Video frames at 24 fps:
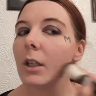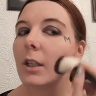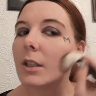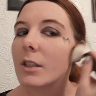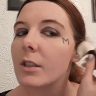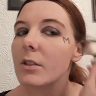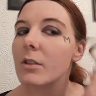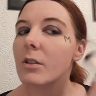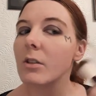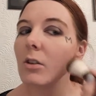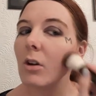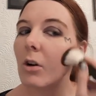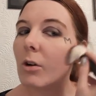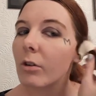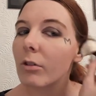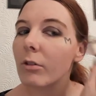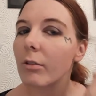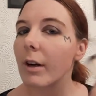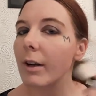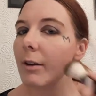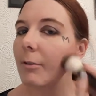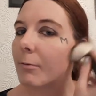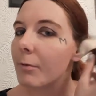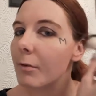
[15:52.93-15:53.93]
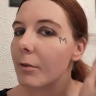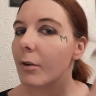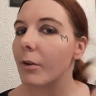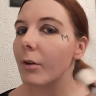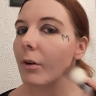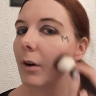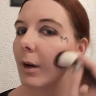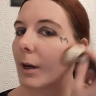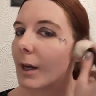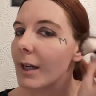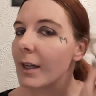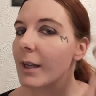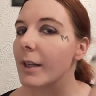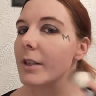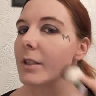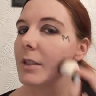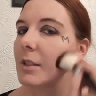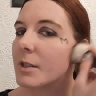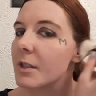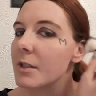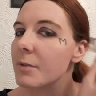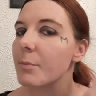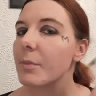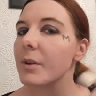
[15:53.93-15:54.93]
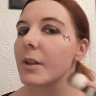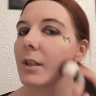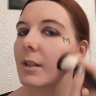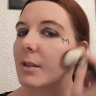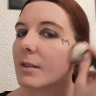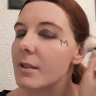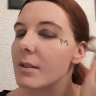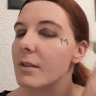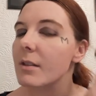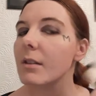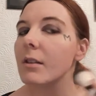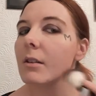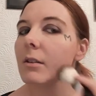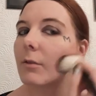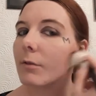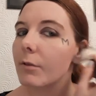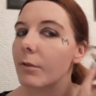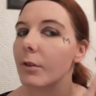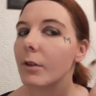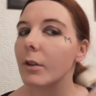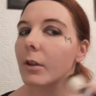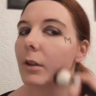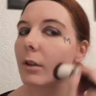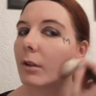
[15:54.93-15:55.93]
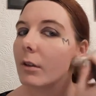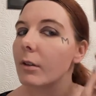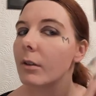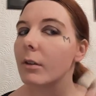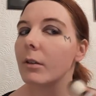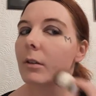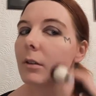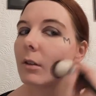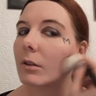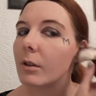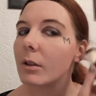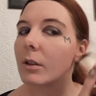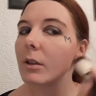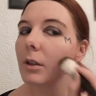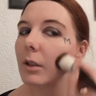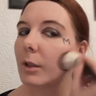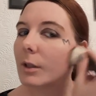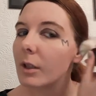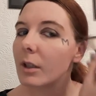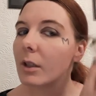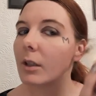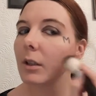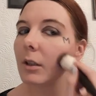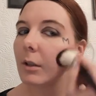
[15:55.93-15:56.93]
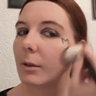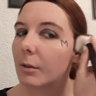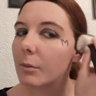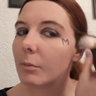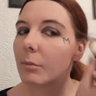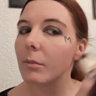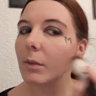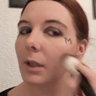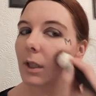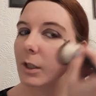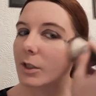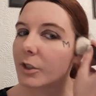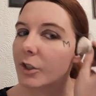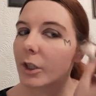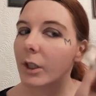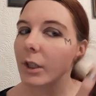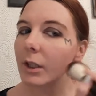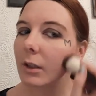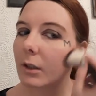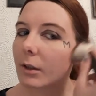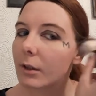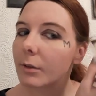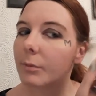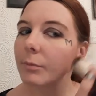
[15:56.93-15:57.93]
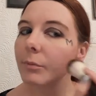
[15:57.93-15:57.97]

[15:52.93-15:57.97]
It's not great for highlighters, but it's good for blusher.